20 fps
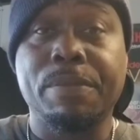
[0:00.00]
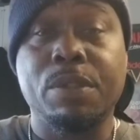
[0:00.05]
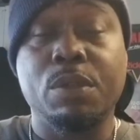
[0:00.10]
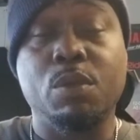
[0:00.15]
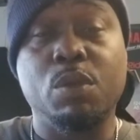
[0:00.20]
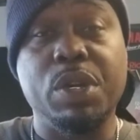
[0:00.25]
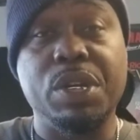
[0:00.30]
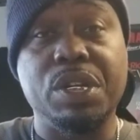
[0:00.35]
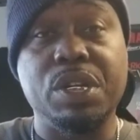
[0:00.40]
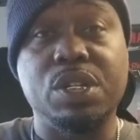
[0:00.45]

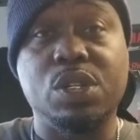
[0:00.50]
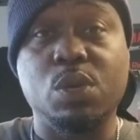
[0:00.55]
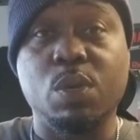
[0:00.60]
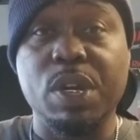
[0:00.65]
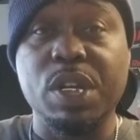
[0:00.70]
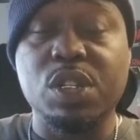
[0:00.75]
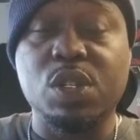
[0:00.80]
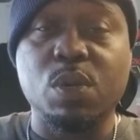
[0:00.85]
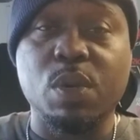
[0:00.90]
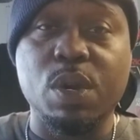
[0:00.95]
With the
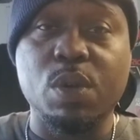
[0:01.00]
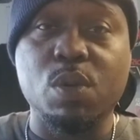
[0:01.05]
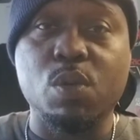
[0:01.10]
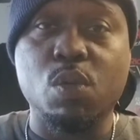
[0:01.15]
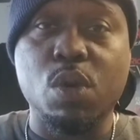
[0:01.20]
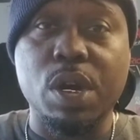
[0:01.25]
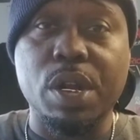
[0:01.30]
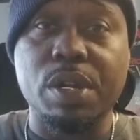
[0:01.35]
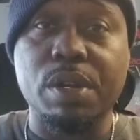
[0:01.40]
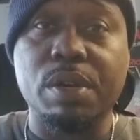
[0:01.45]
twenty
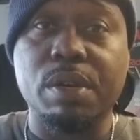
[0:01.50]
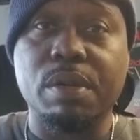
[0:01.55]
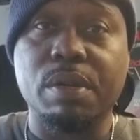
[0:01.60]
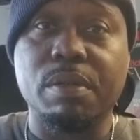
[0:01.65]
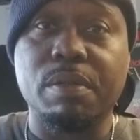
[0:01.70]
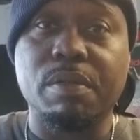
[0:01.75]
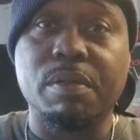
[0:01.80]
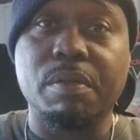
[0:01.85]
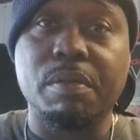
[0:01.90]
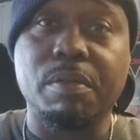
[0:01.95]
twenty-one
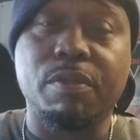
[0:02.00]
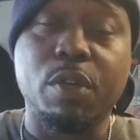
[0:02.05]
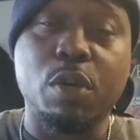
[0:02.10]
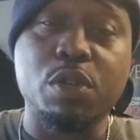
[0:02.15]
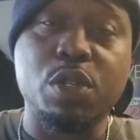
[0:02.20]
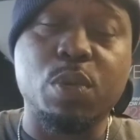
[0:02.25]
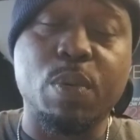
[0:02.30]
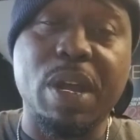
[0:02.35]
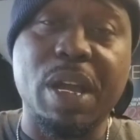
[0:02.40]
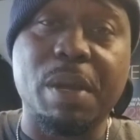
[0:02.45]

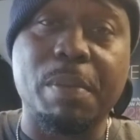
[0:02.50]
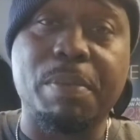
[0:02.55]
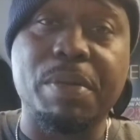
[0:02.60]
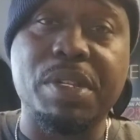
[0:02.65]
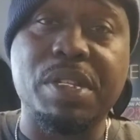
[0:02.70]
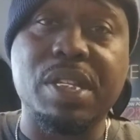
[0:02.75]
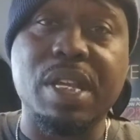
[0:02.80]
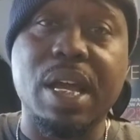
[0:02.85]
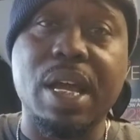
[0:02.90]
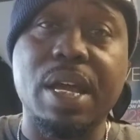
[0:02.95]
Volkswagen
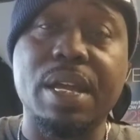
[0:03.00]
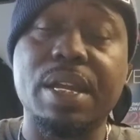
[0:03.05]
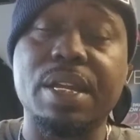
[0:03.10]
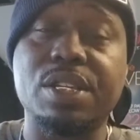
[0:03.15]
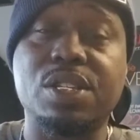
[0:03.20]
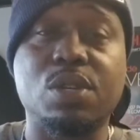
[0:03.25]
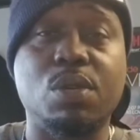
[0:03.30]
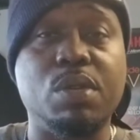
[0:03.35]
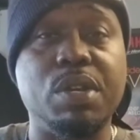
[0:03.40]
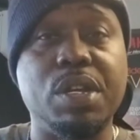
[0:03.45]
Passat,
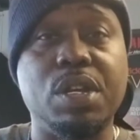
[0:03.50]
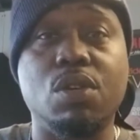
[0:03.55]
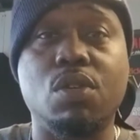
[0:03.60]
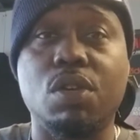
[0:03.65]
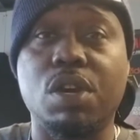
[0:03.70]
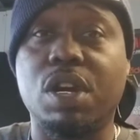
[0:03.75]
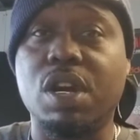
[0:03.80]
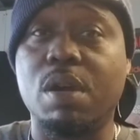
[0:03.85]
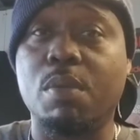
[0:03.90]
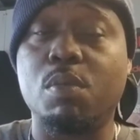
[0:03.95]
it's only going
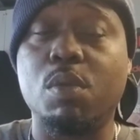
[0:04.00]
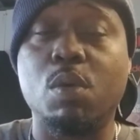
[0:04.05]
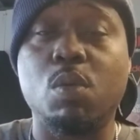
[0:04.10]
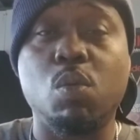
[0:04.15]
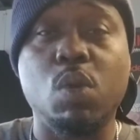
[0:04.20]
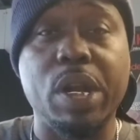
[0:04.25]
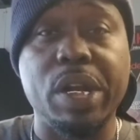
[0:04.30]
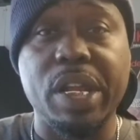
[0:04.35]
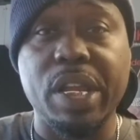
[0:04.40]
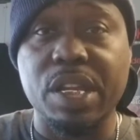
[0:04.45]
to come with
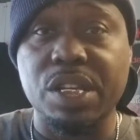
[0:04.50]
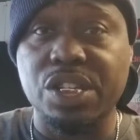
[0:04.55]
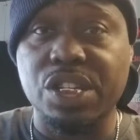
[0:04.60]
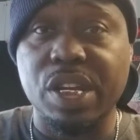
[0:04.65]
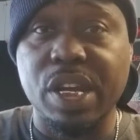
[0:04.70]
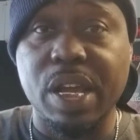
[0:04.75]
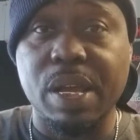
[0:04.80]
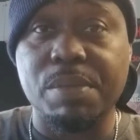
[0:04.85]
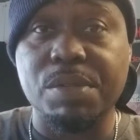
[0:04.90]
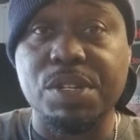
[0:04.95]
one engine
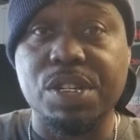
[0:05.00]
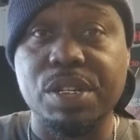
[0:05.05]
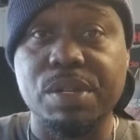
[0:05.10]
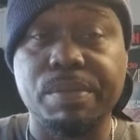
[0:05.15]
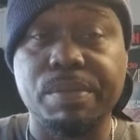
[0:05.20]
option.